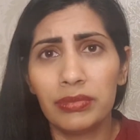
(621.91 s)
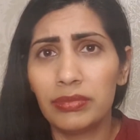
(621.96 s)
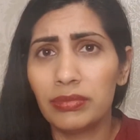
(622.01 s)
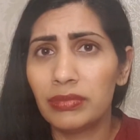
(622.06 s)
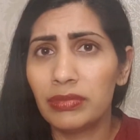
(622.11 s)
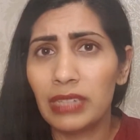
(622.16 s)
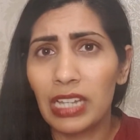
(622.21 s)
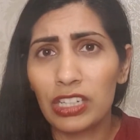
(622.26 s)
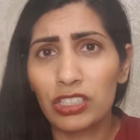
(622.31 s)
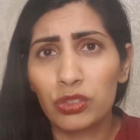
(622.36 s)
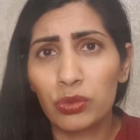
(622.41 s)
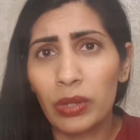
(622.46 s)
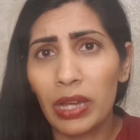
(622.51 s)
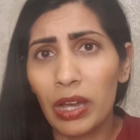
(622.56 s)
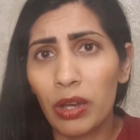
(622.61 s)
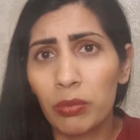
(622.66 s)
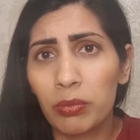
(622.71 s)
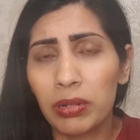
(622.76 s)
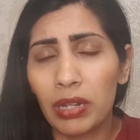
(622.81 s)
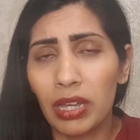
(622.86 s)
national
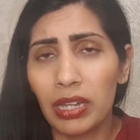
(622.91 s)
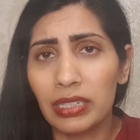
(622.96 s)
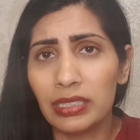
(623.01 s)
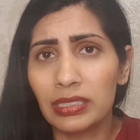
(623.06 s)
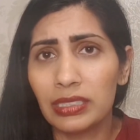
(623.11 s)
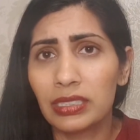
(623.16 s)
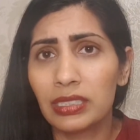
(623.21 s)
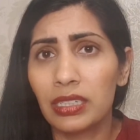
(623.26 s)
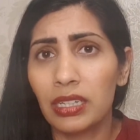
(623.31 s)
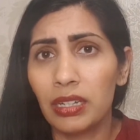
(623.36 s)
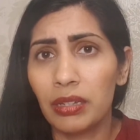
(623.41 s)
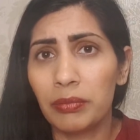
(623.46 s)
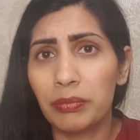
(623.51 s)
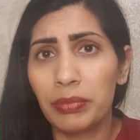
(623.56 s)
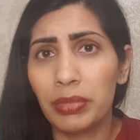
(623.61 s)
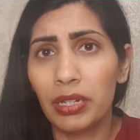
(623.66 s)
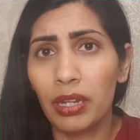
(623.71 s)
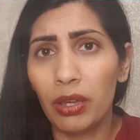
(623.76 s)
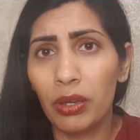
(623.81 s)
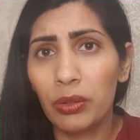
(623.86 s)
helplines
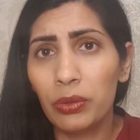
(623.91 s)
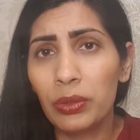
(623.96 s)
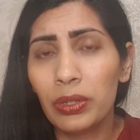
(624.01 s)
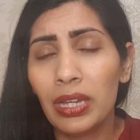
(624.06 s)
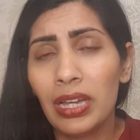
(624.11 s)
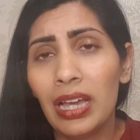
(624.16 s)
below.